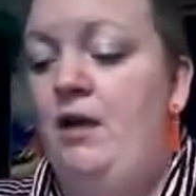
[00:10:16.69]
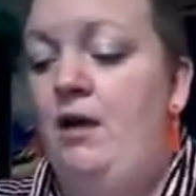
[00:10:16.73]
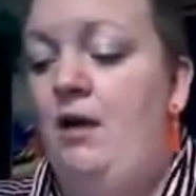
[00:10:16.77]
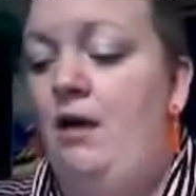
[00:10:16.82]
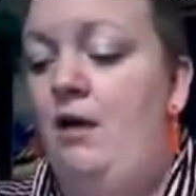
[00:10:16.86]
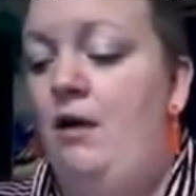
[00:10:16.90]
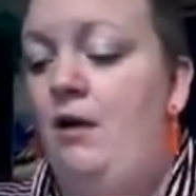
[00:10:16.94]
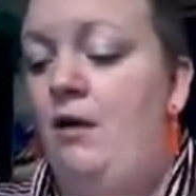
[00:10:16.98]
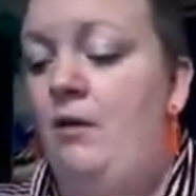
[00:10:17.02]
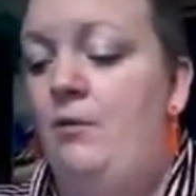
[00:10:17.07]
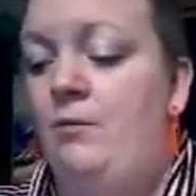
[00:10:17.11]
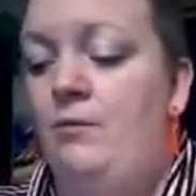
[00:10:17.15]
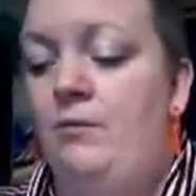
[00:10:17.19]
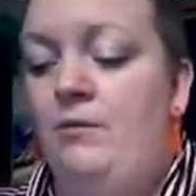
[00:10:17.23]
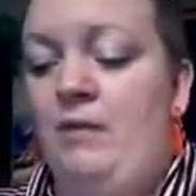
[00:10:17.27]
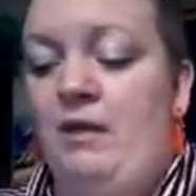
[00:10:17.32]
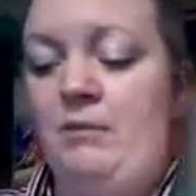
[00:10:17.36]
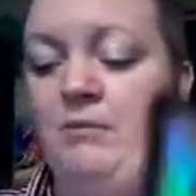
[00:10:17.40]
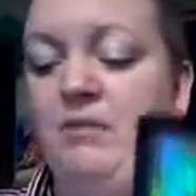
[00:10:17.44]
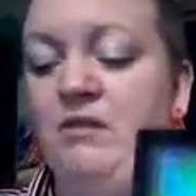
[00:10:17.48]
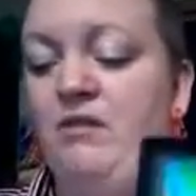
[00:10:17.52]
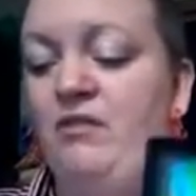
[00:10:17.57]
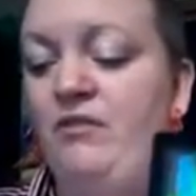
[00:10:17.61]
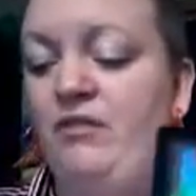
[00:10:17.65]

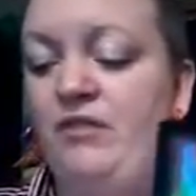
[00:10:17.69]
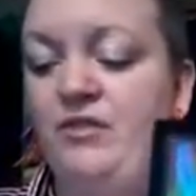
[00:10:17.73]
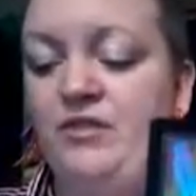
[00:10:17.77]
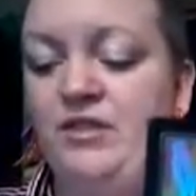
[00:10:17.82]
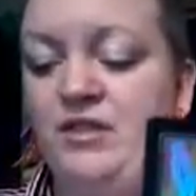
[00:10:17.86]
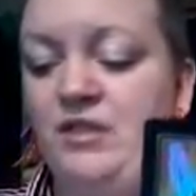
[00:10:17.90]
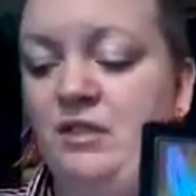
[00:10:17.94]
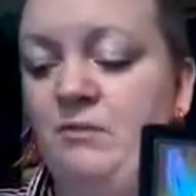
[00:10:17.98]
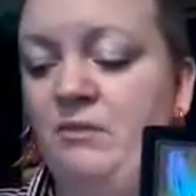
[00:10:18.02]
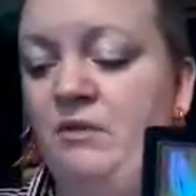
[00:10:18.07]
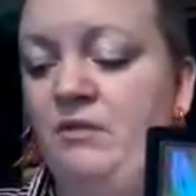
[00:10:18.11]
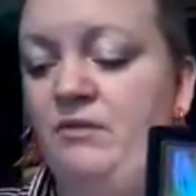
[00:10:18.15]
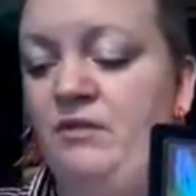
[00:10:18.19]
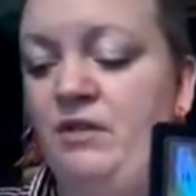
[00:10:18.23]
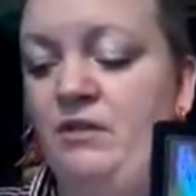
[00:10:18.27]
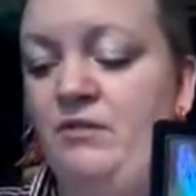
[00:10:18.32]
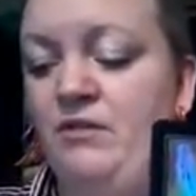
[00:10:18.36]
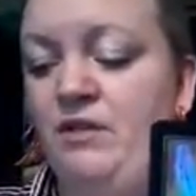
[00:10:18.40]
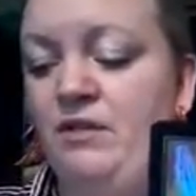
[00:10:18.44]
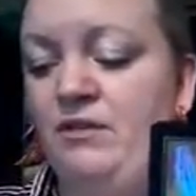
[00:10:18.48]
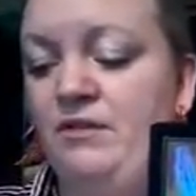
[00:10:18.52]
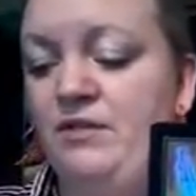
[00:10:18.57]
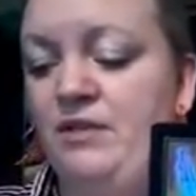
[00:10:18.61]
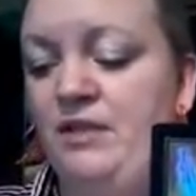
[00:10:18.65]
Maybe for some of you
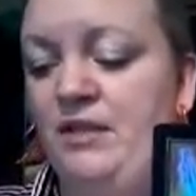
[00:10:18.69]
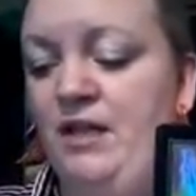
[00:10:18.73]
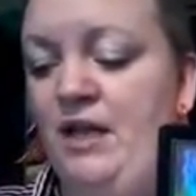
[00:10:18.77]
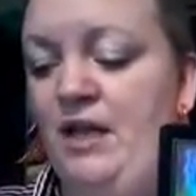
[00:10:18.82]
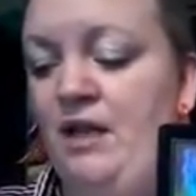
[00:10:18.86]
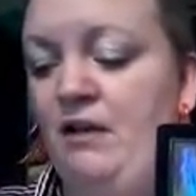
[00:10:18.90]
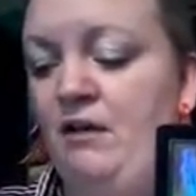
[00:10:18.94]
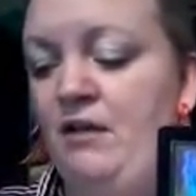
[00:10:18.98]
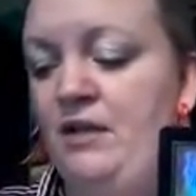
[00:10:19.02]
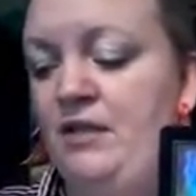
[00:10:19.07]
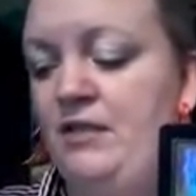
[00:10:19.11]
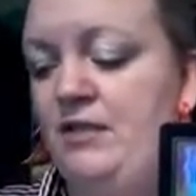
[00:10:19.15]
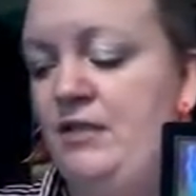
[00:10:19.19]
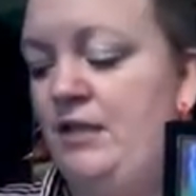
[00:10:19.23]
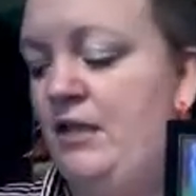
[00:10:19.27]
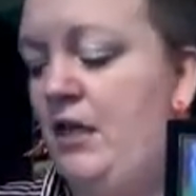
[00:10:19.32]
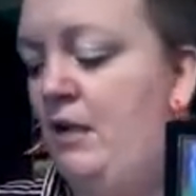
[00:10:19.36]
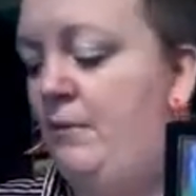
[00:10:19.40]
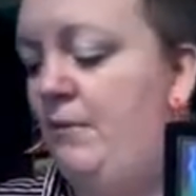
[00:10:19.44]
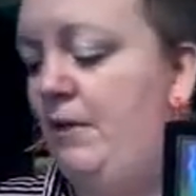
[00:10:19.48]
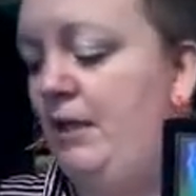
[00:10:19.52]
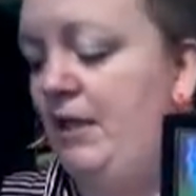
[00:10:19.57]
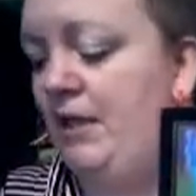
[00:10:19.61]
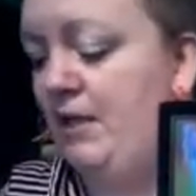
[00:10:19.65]
there's an Aries
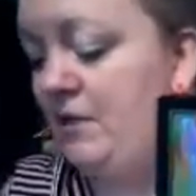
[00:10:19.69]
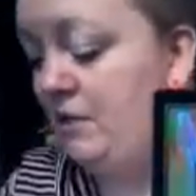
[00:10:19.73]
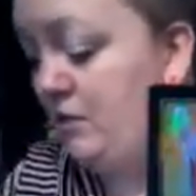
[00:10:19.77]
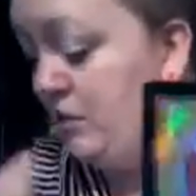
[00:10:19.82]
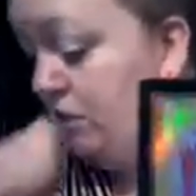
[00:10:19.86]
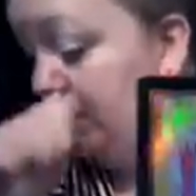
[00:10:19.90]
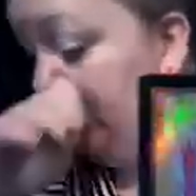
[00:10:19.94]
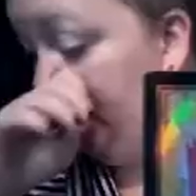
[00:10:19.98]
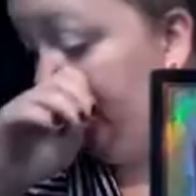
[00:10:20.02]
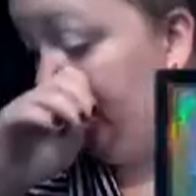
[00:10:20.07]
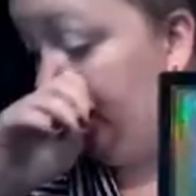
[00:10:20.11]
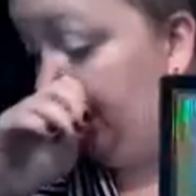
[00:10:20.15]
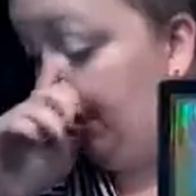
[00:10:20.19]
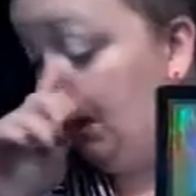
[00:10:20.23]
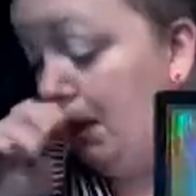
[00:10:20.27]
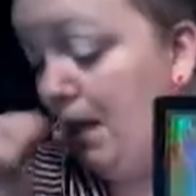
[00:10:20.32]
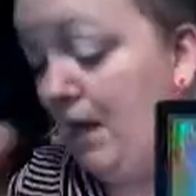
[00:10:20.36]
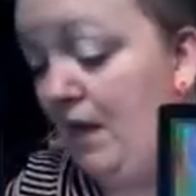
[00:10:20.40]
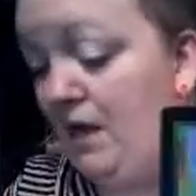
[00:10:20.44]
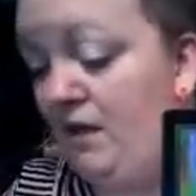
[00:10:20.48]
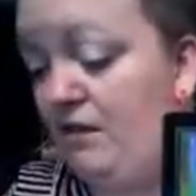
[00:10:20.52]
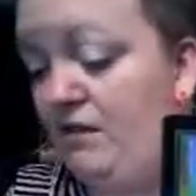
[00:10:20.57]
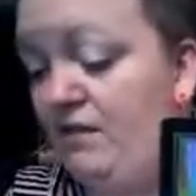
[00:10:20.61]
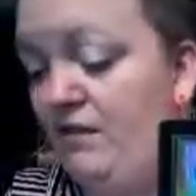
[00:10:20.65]
coming into your
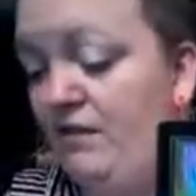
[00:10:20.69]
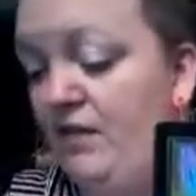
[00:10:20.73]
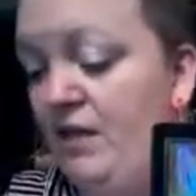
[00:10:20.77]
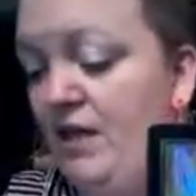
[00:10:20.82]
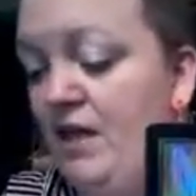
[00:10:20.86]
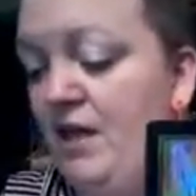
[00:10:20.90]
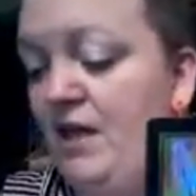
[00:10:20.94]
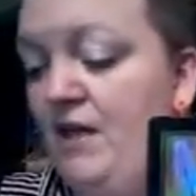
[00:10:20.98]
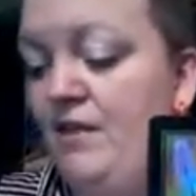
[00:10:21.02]
life